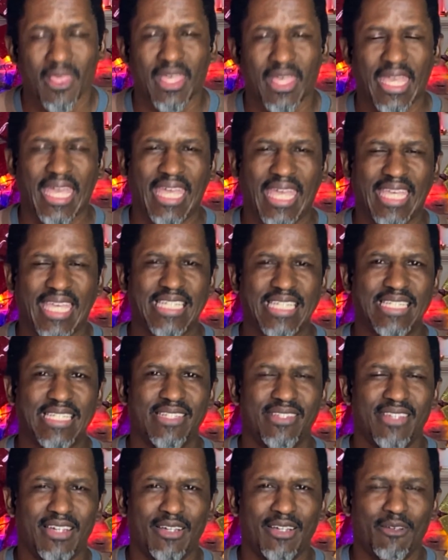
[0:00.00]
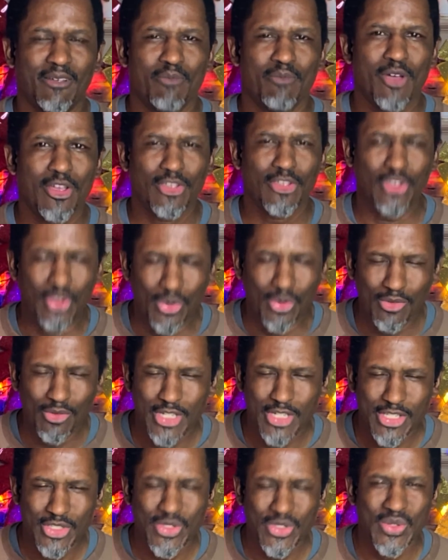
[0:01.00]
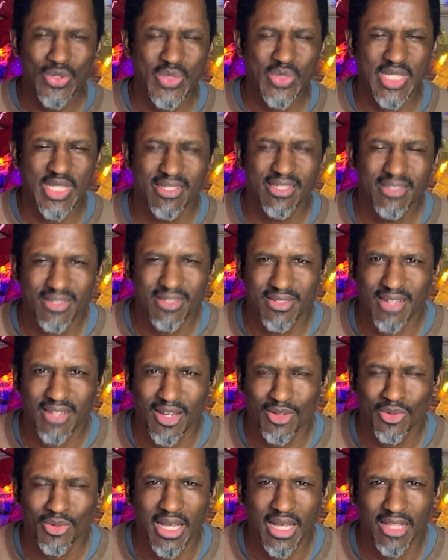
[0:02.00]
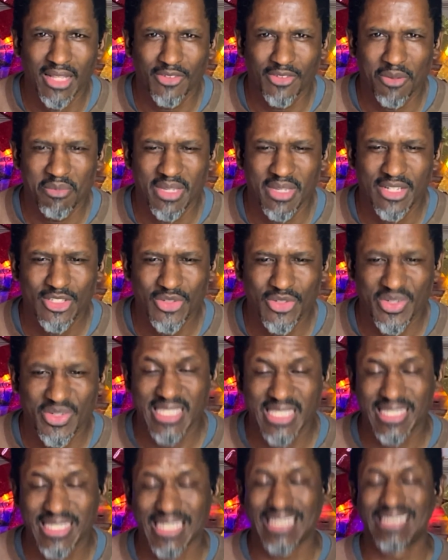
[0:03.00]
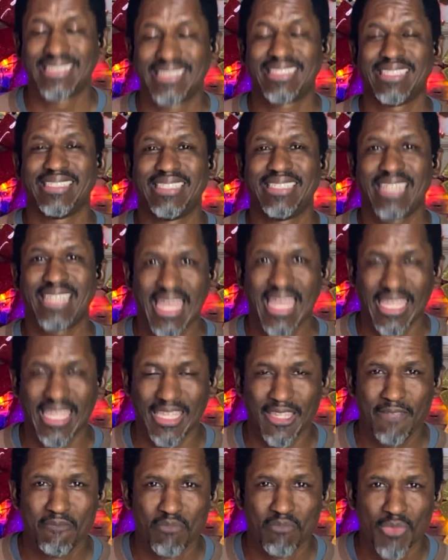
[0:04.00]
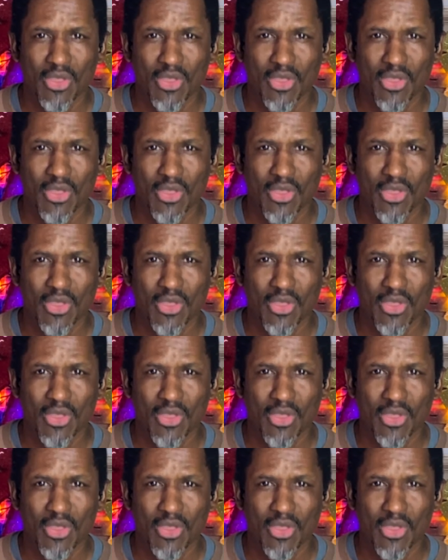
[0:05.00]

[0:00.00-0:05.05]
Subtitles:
And you just tuned in to Donald Oliver Ministries, and today